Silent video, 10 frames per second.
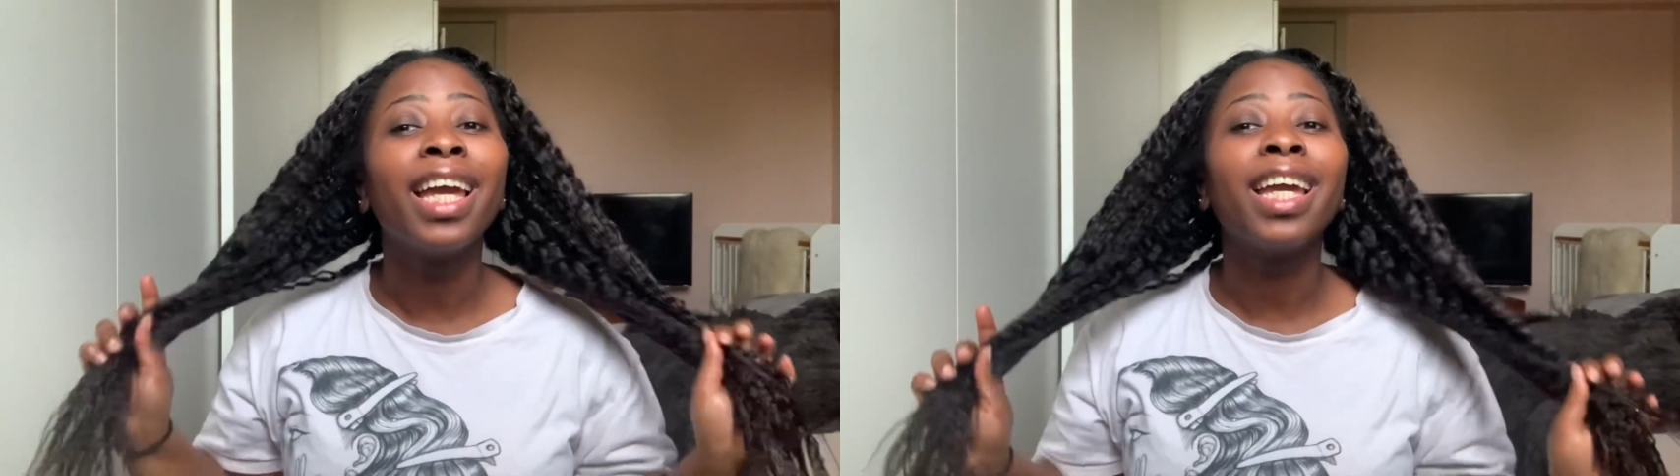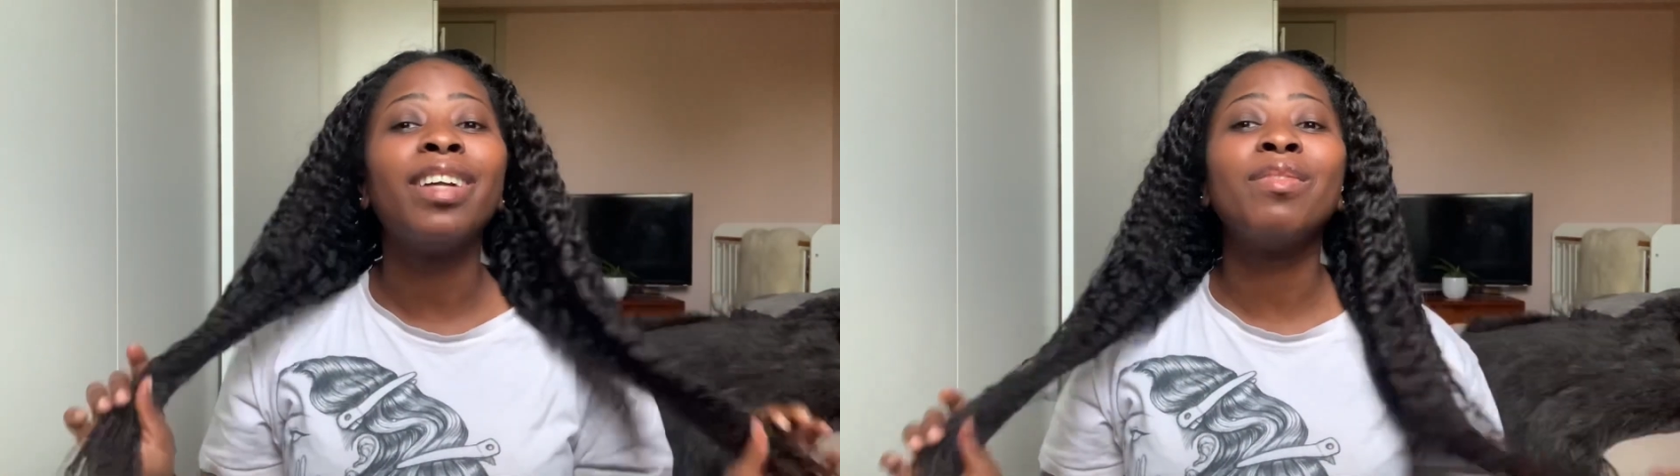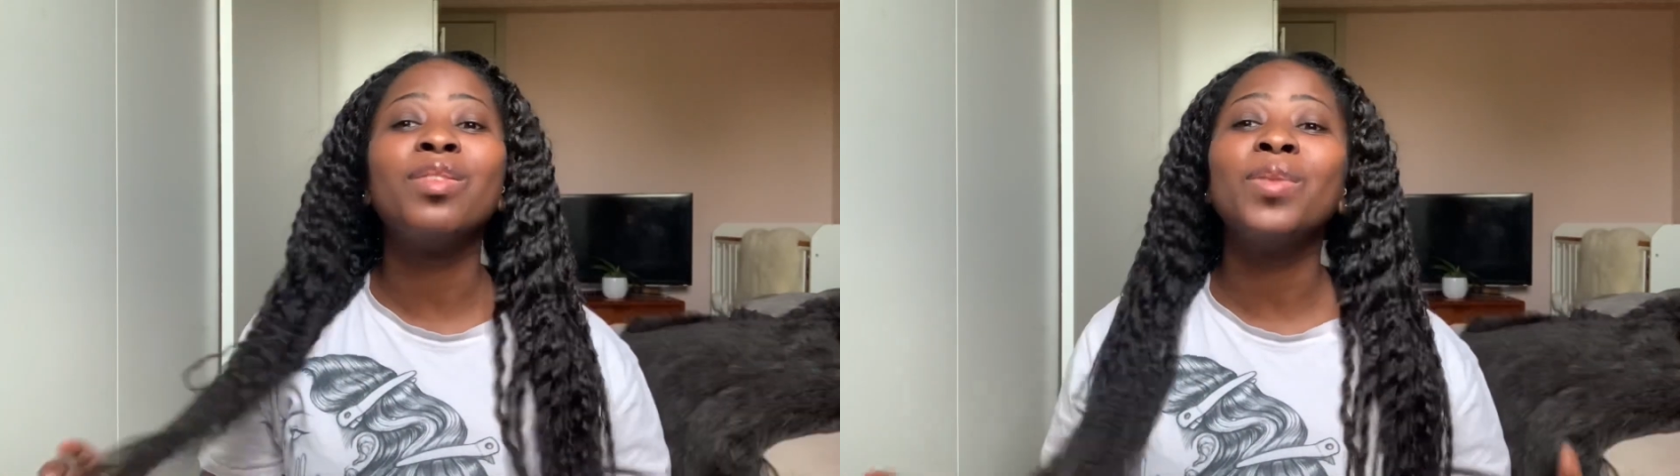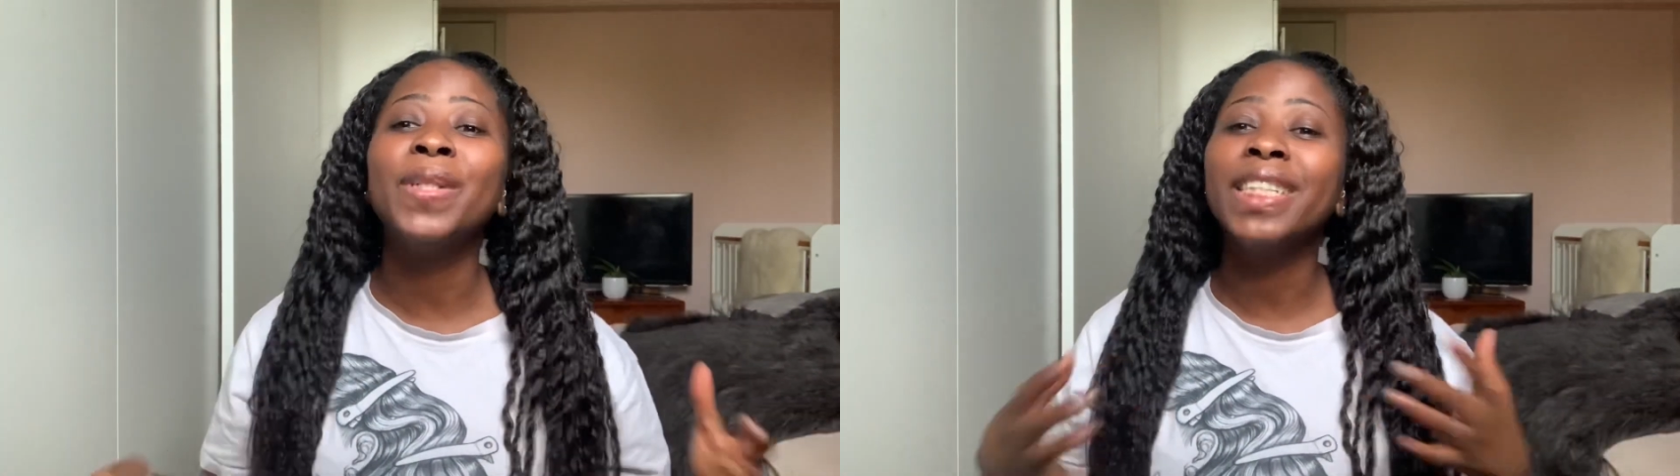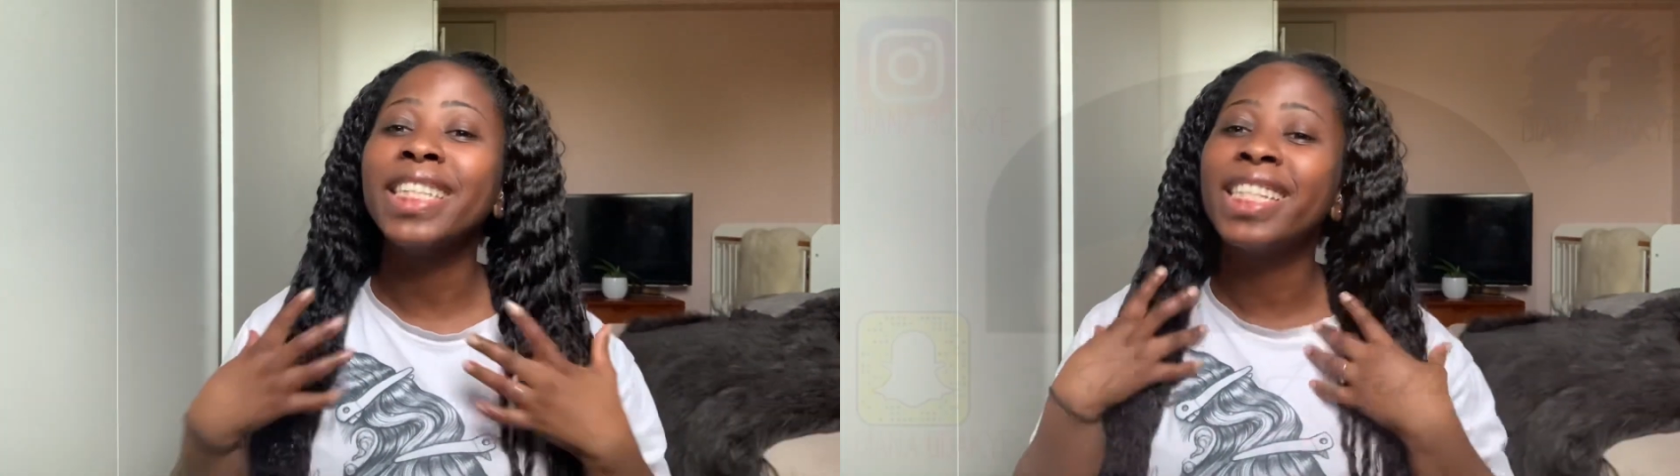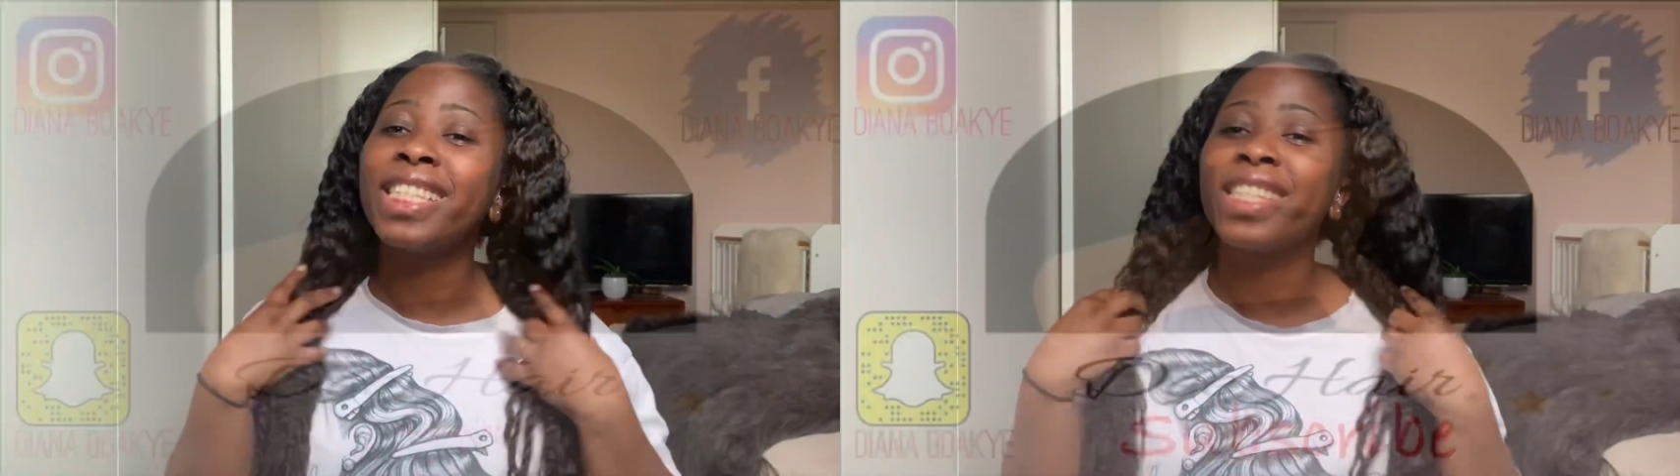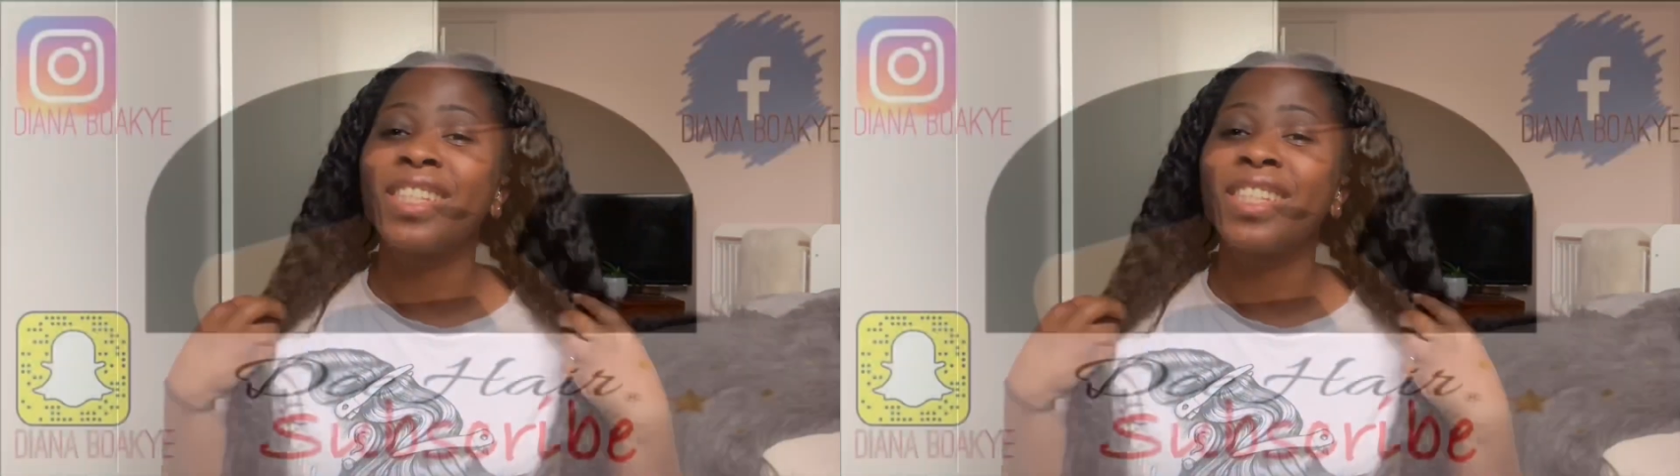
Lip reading: if you want this or